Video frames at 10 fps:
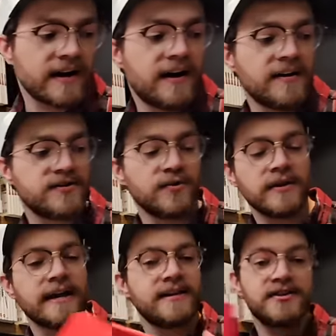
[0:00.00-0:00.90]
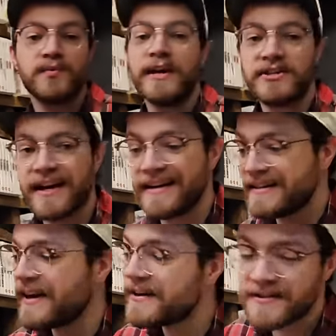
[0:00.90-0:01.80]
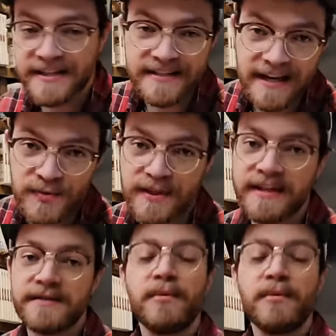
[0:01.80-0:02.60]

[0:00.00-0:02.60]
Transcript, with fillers: console, like a Switch, I had a ton of success with these,